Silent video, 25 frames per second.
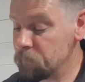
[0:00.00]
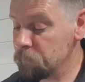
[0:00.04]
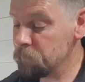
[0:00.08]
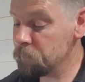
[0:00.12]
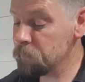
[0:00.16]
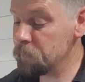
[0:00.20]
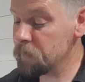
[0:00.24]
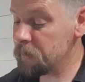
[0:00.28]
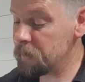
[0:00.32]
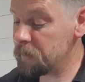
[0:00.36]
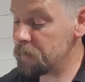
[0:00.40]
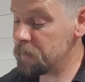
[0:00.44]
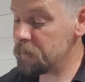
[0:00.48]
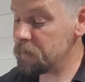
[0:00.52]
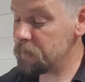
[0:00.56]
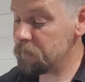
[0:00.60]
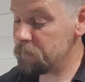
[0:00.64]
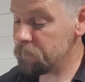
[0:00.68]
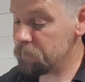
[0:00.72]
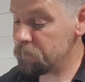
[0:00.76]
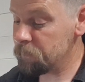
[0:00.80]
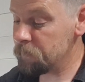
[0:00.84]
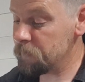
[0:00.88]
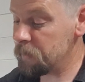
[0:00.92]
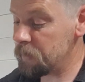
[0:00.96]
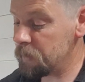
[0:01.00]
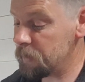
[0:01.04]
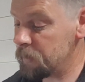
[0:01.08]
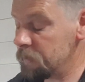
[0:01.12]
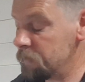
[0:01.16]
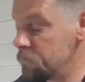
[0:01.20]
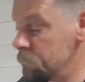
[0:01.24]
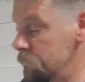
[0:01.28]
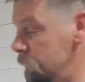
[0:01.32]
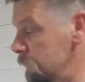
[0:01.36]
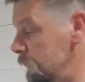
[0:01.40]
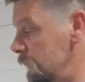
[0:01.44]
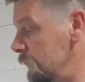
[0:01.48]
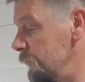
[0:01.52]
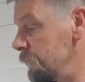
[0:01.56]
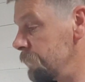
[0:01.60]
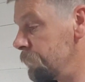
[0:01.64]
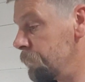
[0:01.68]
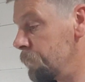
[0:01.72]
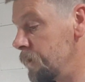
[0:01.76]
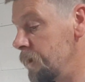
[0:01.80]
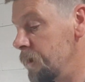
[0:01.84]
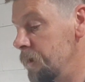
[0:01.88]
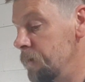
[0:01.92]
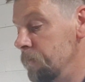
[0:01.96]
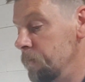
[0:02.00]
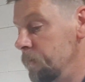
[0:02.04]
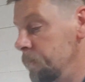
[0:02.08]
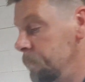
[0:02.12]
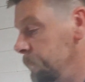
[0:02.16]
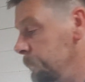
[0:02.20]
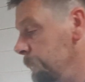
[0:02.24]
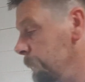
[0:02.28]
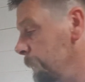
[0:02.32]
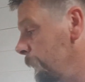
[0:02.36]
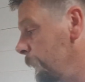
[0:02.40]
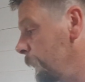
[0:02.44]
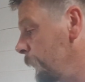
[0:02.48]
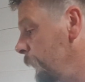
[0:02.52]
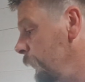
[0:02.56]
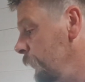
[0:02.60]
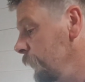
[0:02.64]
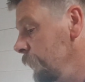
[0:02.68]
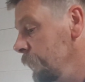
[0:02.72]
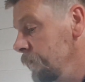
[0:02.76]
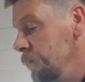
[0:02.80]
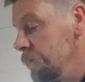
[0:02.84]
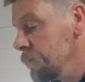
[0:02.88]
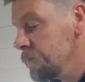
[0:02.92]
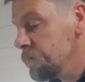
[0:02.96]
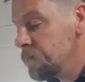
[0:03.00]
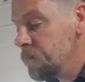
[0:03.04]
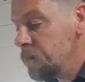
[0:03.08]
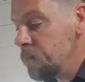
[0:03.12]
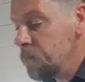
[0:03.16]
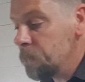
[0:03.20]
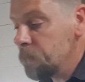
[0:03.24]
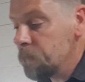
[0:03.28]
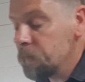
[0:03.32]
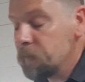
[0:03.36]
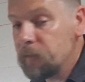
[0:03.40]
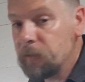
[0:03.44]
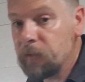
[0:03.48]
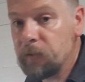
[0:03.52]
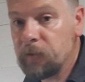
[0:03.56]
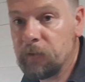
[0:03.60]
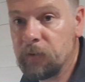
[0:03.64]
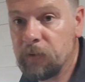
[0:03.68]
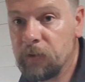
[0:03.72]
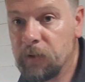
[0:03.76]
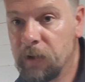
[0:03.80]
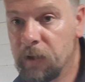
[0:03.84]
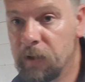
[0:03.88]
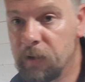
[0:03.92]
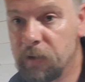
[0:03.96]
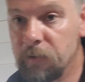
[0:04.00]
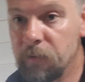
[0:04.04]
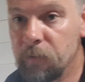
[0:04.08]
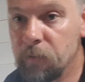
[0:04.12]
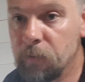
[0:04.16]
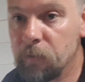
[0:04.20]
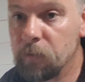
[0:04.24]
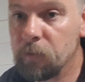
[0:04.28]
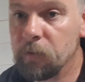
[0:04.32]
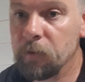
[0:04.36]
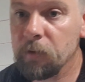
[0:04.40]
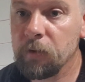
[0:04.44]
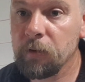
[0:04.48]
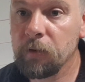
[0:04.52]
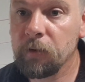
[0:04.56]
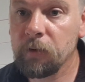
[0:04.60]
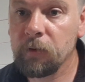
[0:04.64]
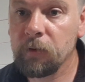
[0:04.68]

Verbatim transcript: Really, really, really fragrant. So you get your